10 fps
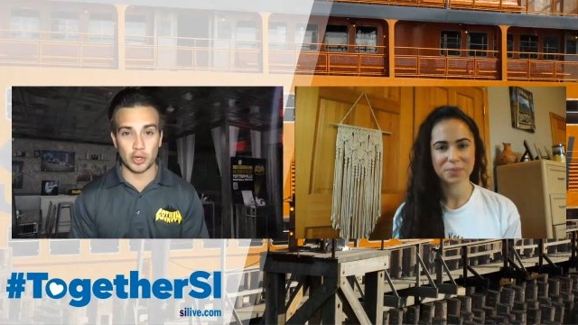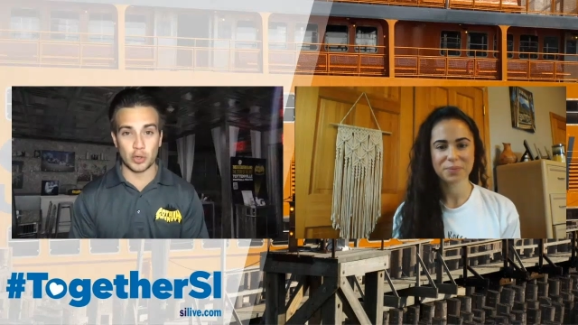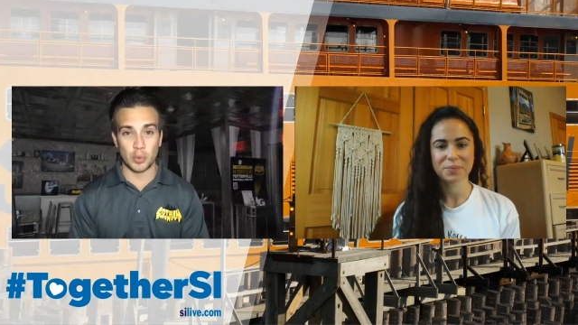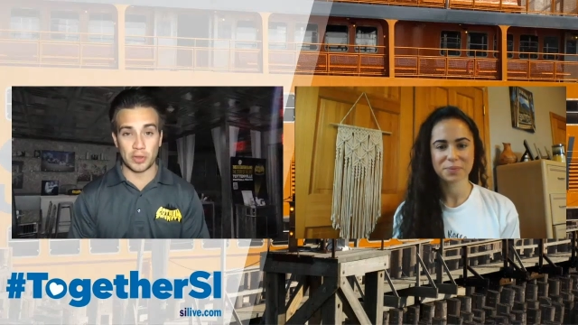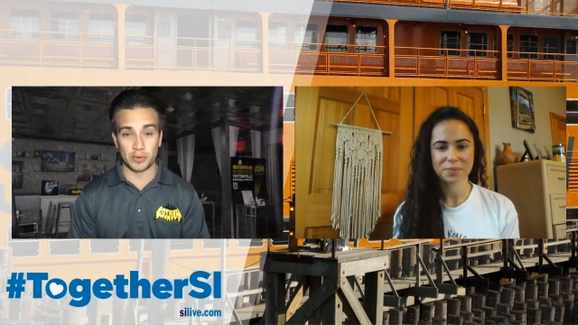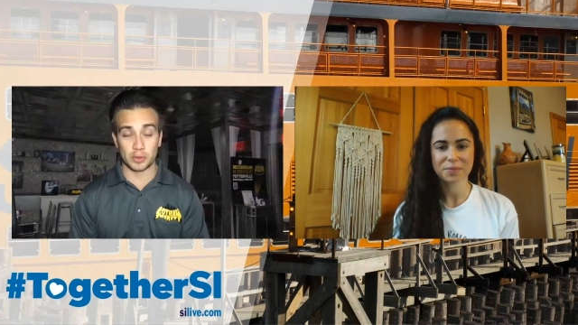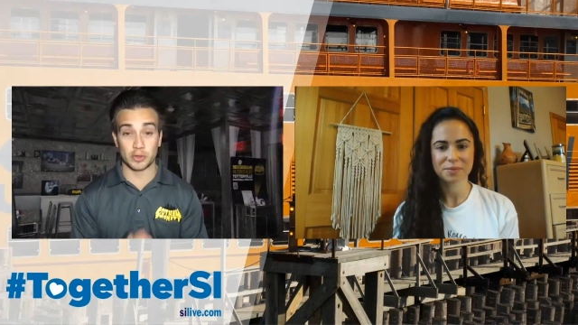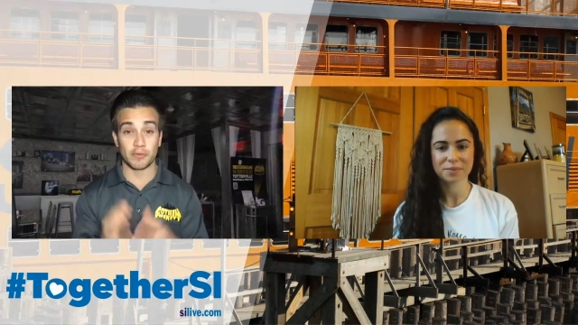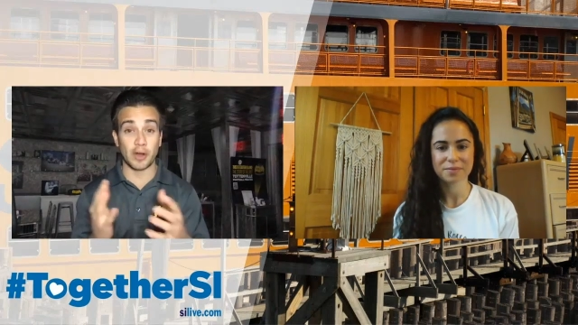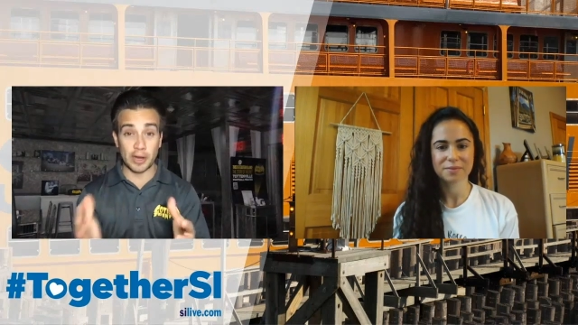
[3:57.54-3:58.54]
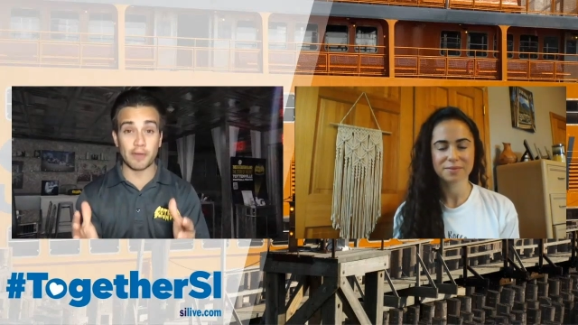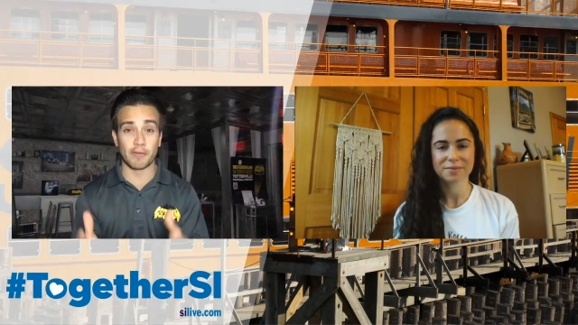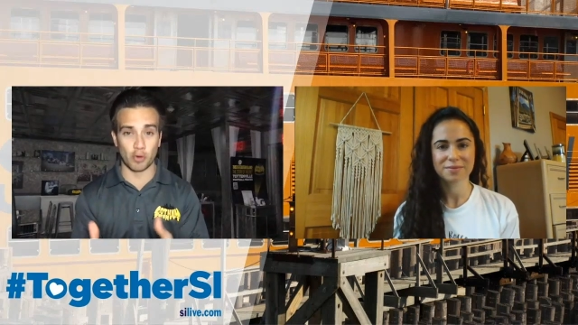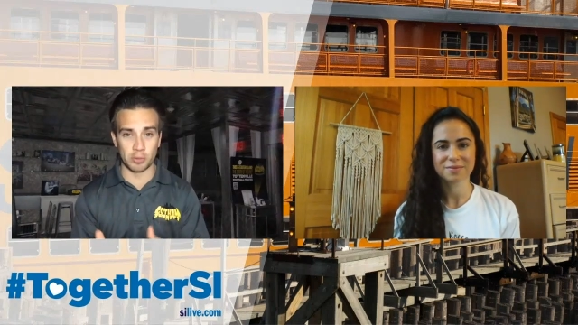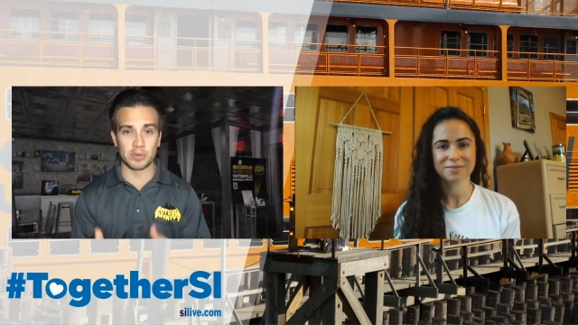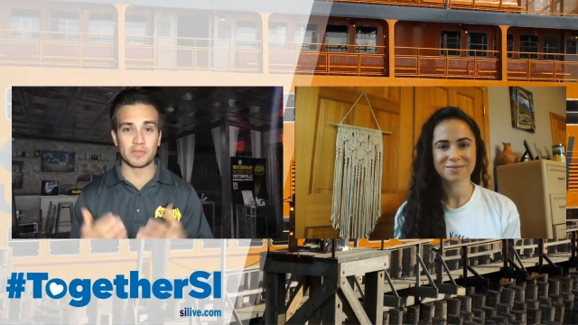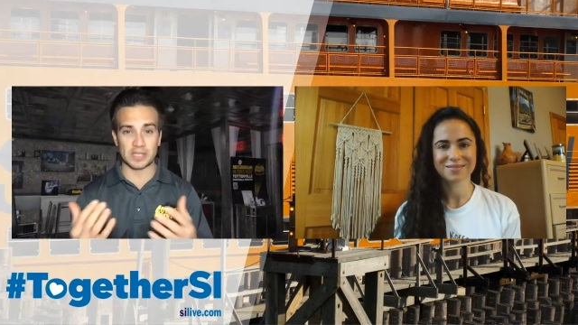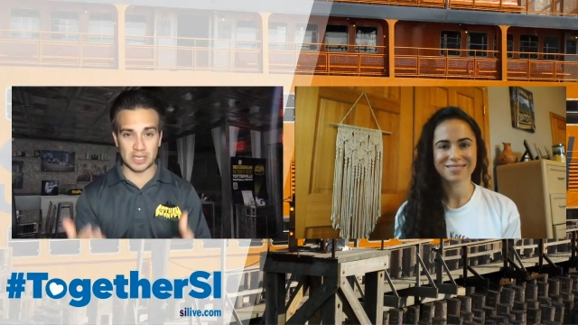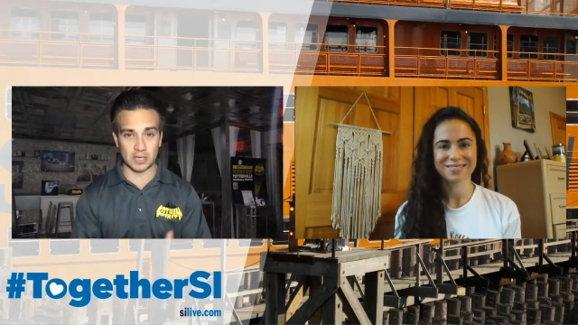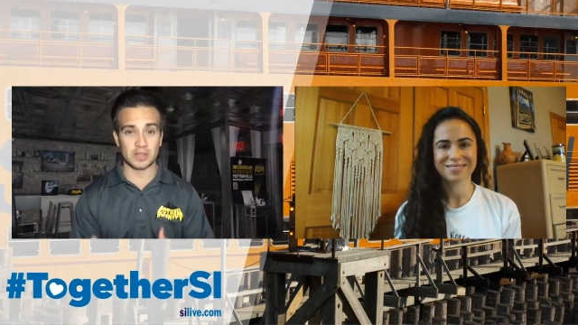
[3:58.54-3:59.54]
Speaker 1: what you went through. So very
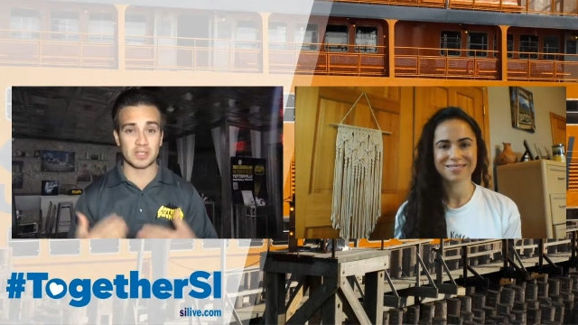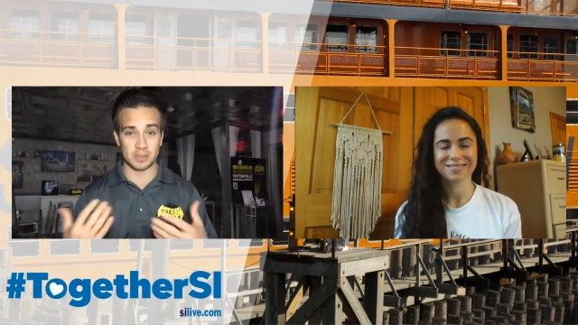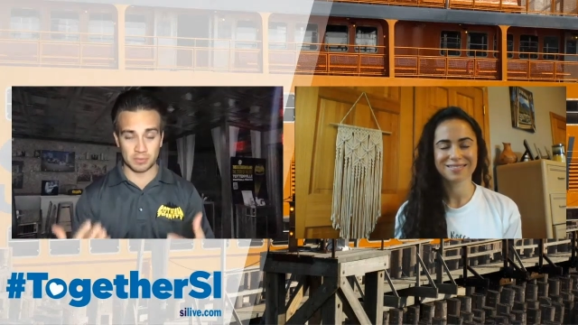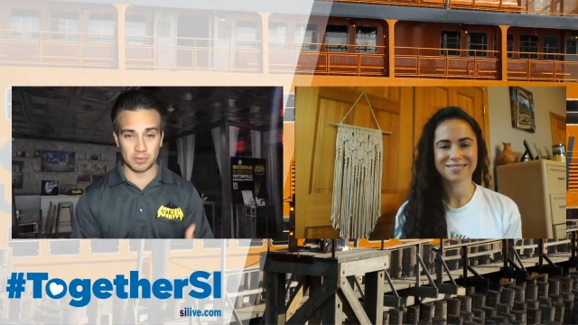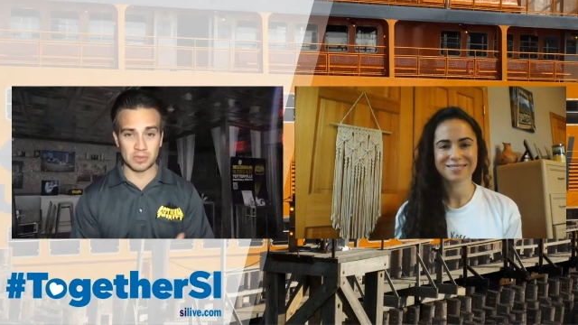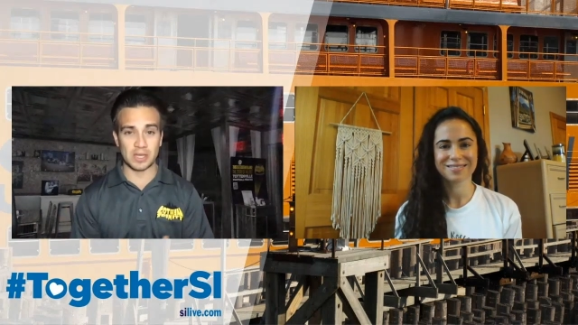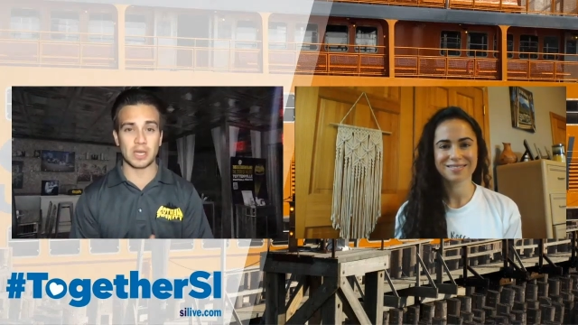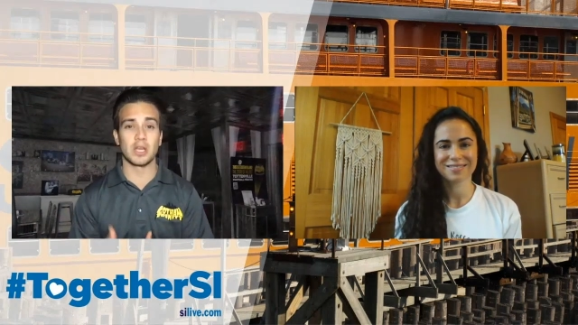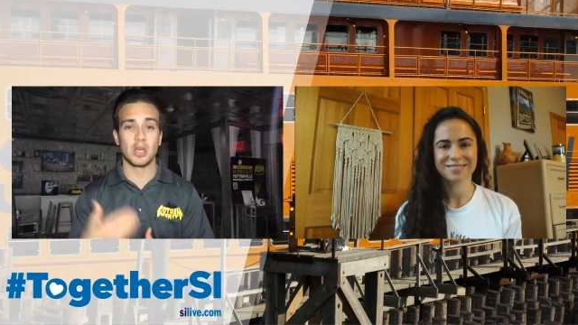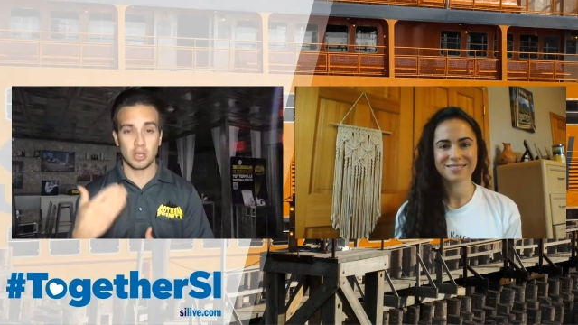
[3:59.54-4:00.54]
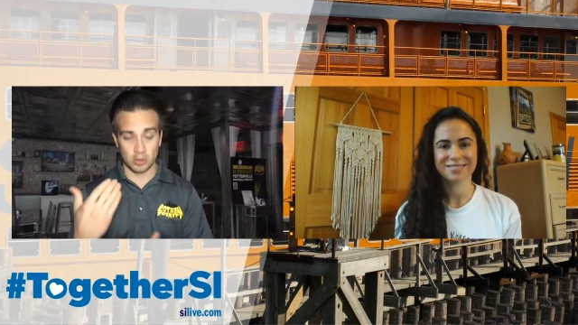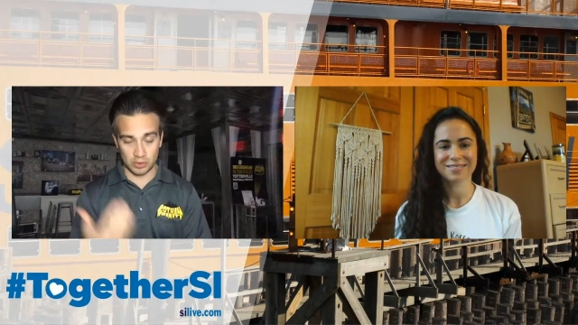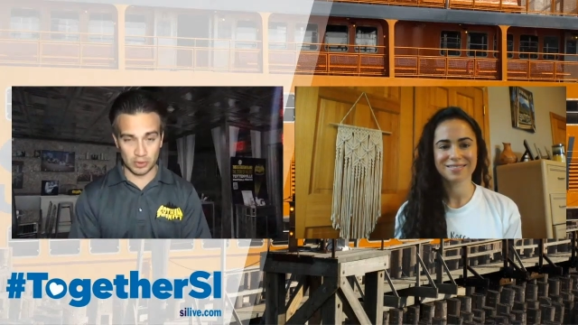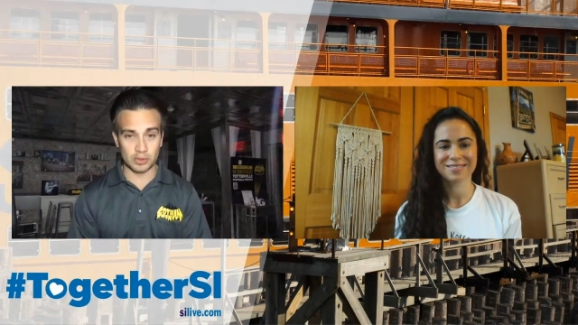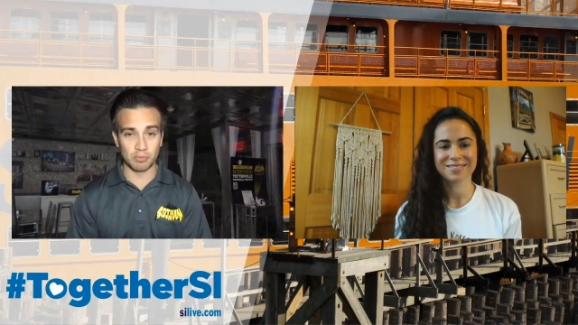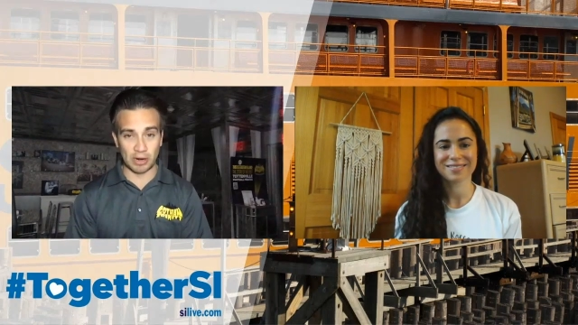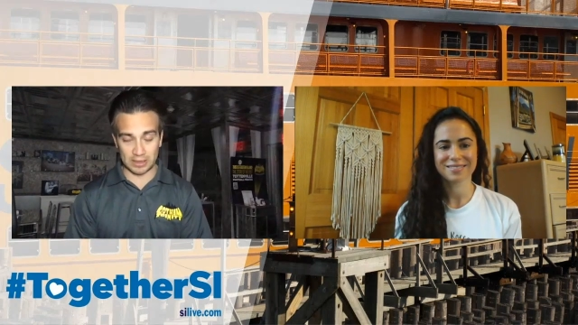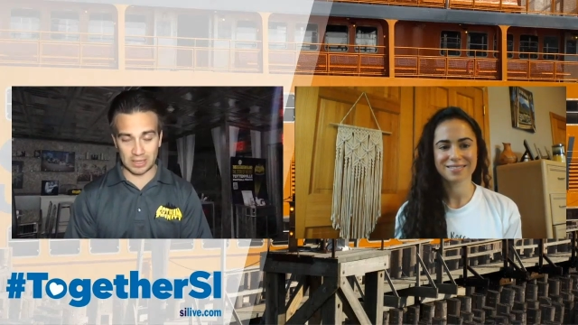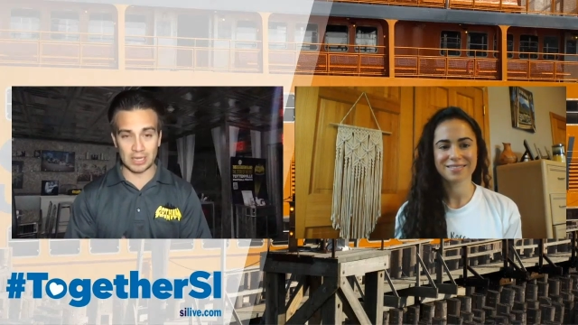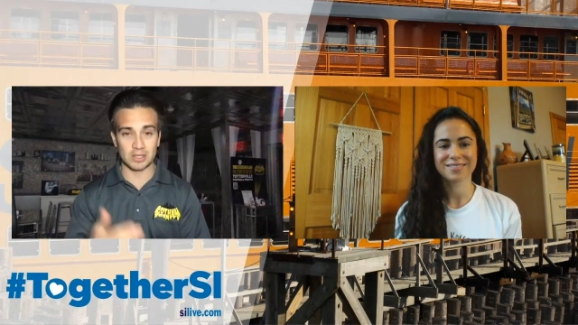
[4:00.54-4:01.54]
informative to hear the symptoms, that you did this
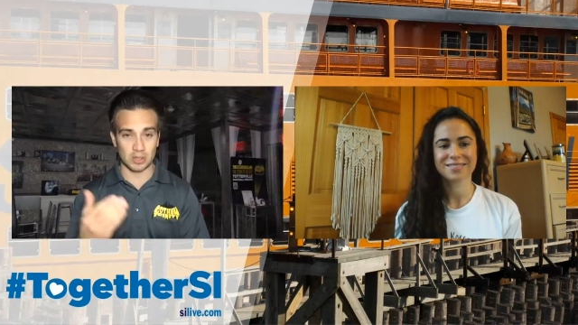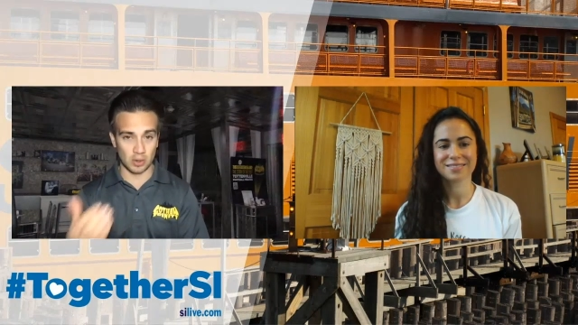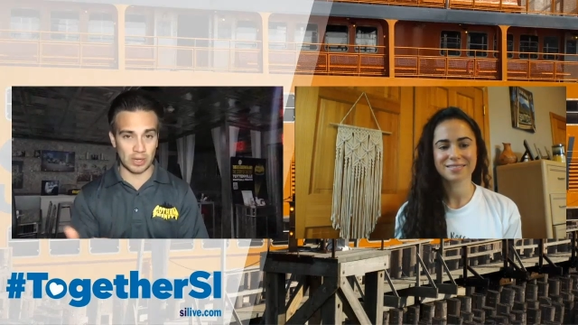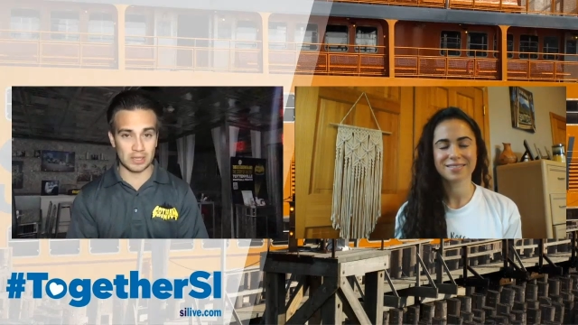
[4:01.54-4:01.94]
right thing to go